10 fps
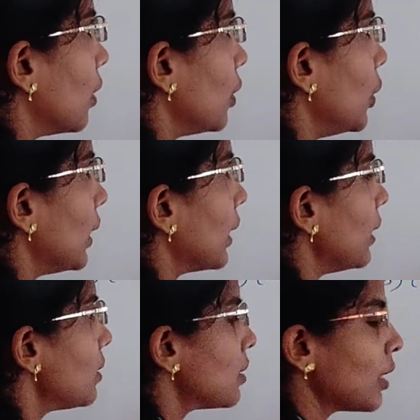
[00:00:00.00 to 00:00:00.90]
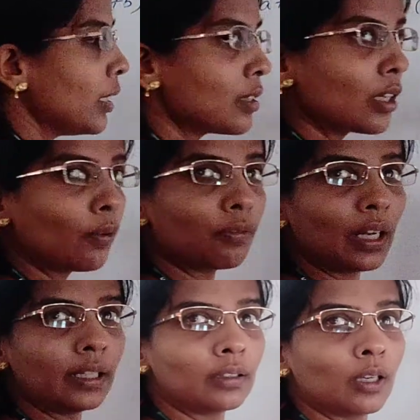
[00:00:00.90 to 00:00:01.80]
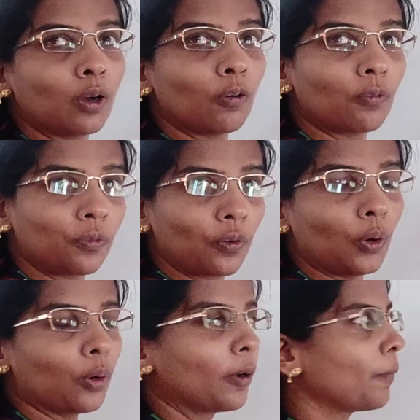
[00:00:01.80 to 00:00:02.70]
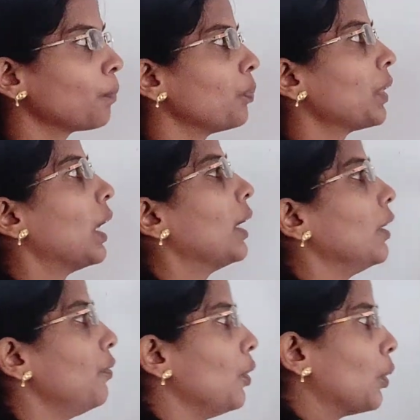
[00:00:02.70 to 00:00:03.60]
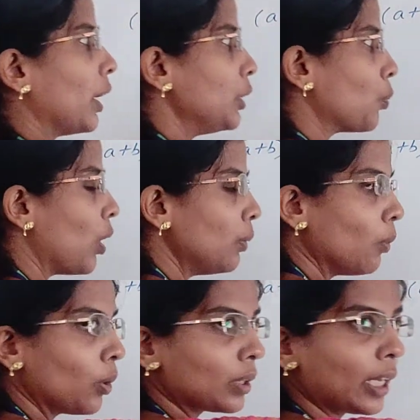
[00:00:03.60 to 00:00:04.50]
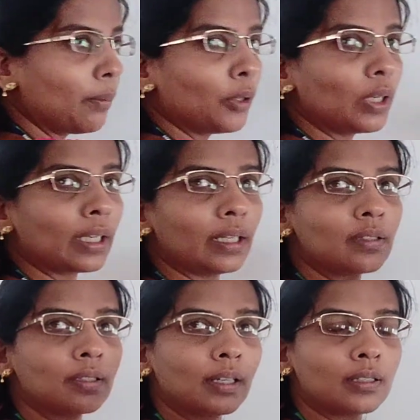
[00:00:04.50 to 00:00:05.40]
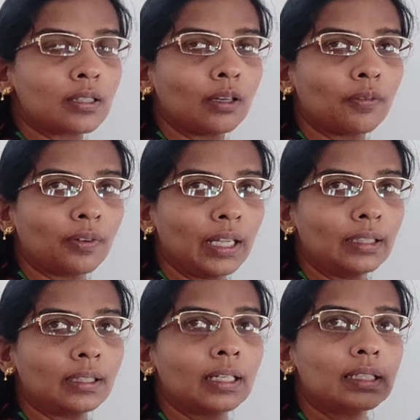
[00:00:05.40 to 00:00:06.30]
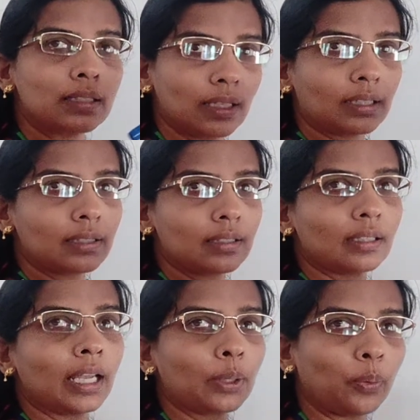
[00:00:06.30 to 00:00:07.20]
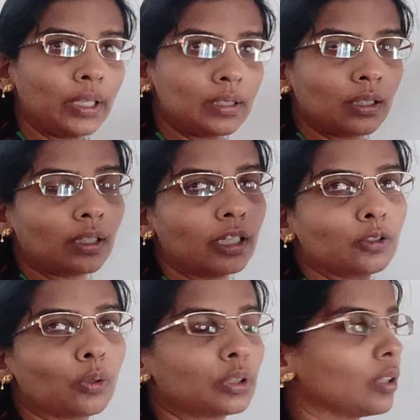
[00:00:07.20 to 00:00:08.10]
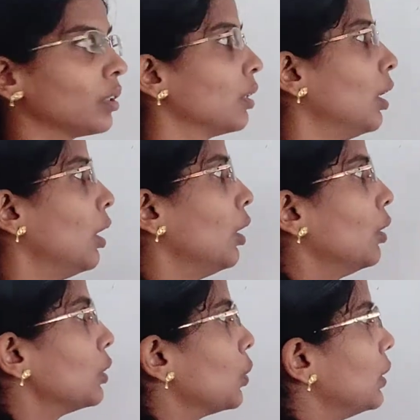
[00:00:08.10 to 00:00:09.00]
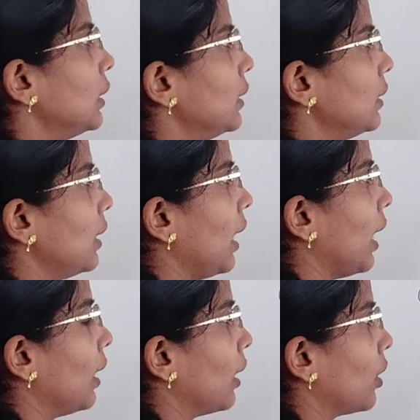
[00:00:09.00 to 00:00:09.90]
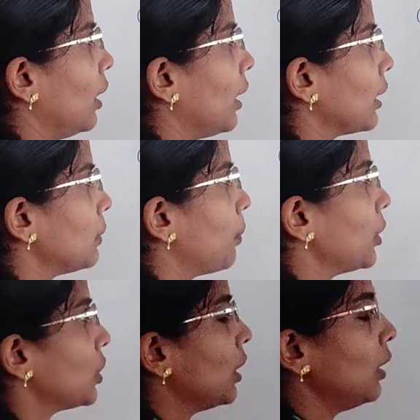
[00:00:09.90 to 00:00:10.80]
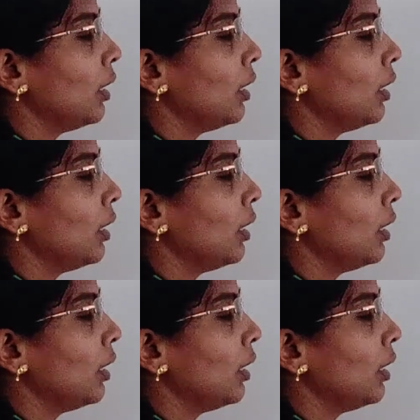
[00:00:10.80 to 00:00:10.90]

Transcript: you will get strings of length 4. If you write 1 more time, you will get strings of length 6. Likewise, it goes on. So this is the regular expression